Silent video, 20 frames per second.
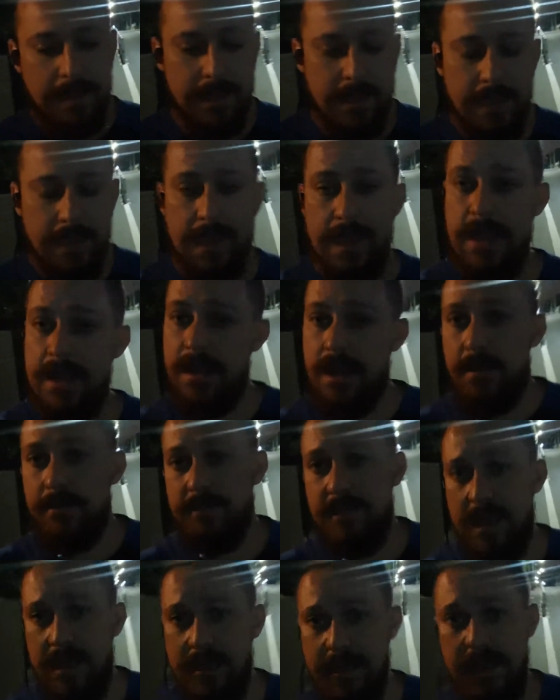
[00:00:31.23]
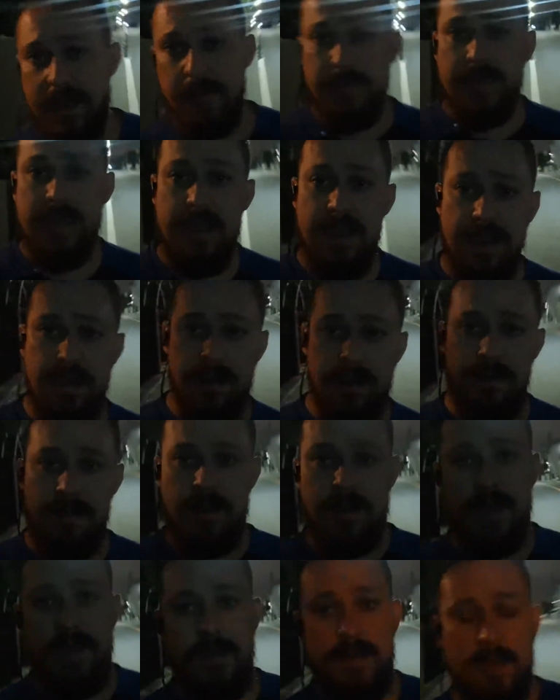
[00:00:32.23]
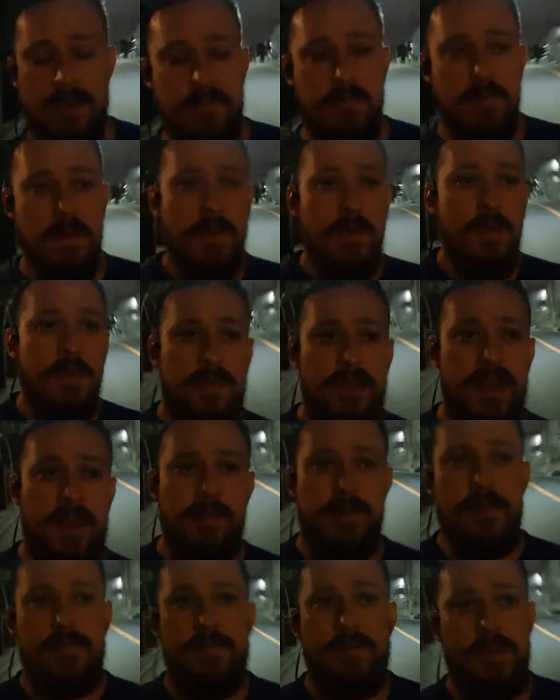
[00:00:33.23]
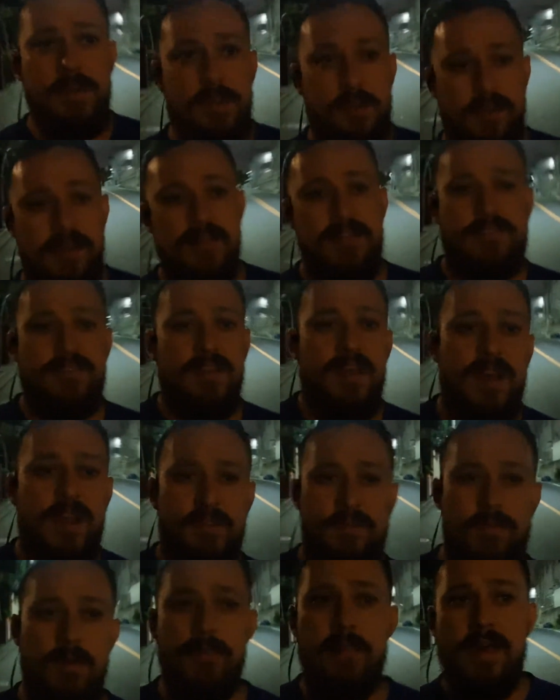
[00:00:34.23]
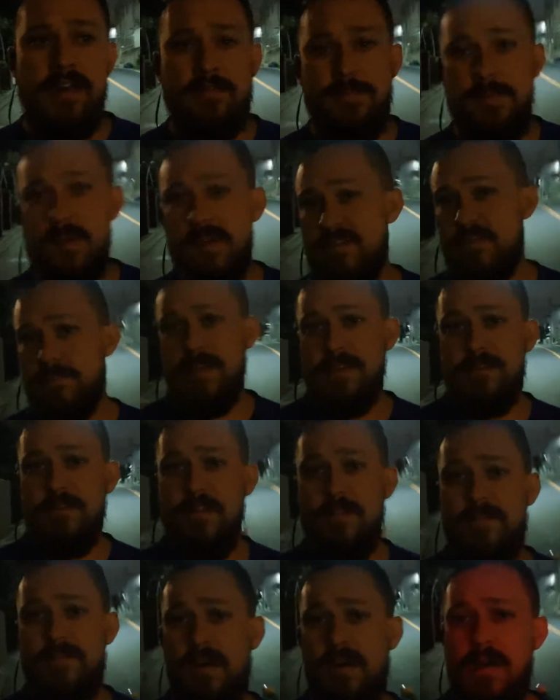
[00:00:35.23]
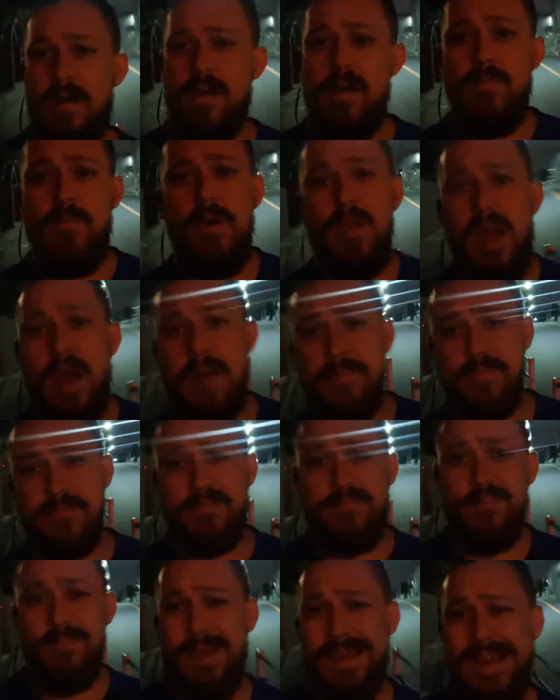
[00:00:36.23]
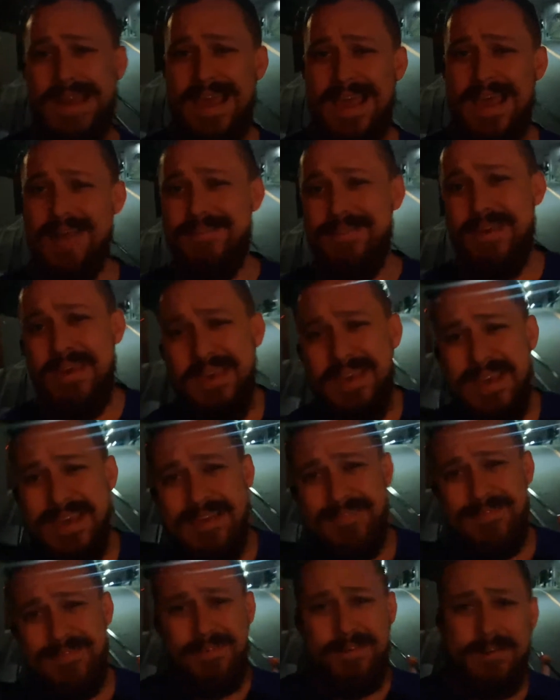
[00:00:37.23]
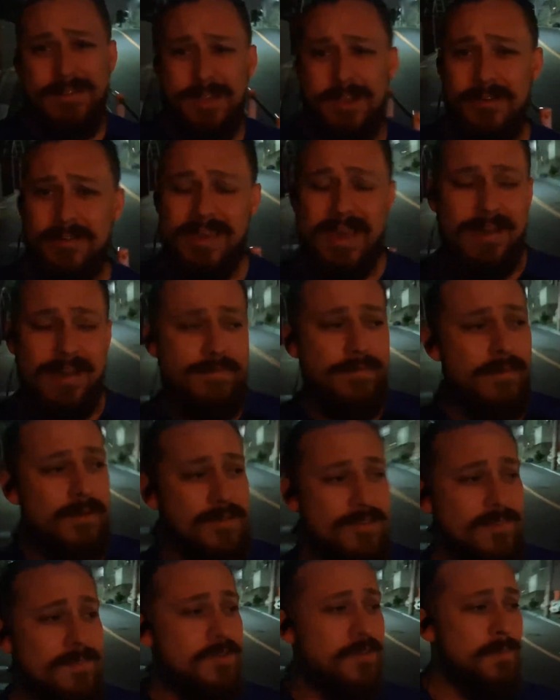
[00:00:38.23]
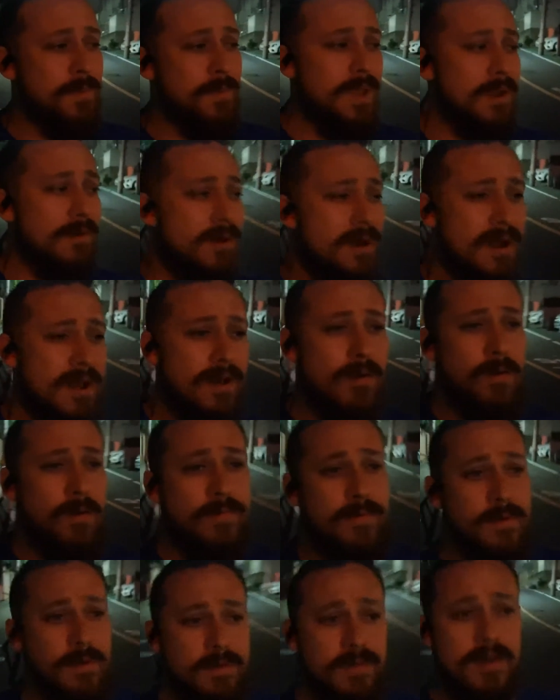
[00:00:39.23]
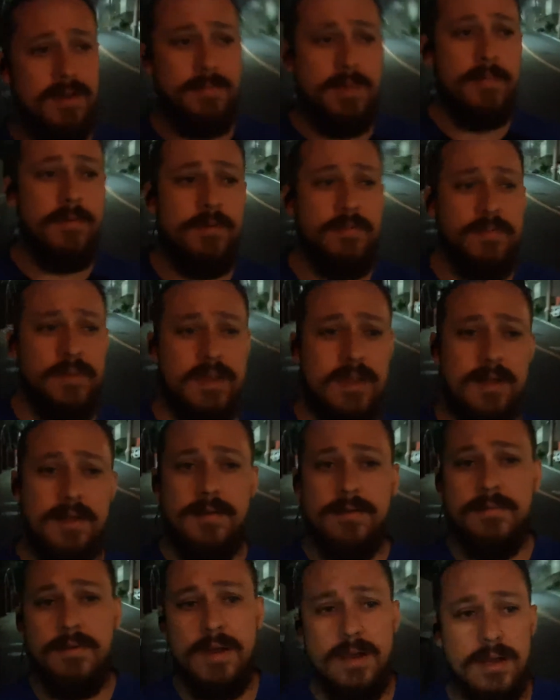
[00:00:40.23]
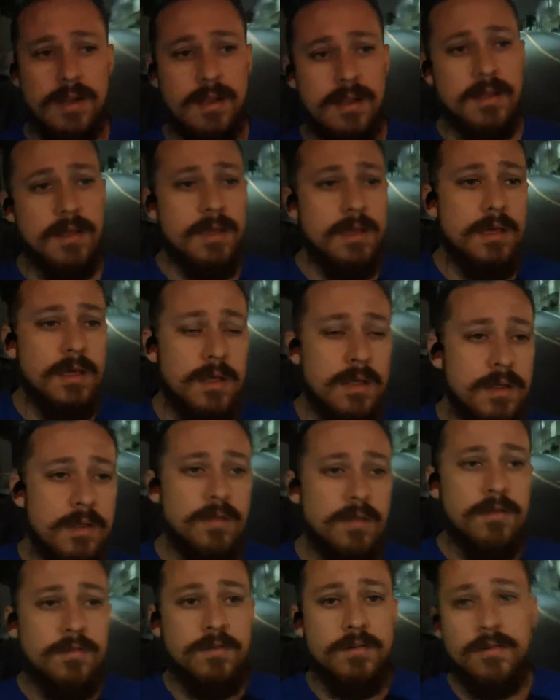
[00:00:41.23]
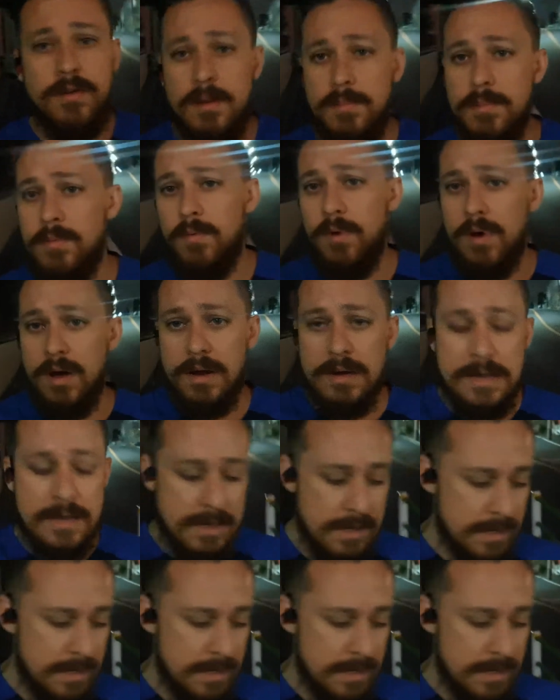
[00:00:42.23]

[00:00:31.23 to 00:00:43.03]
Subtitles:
And now that I'm here, I thought I would give you a little insight of what my experience has been so far and what options you might have if you're on the lookout for a gym in Japan right now, or if you're thinking about moving here, right? So number one,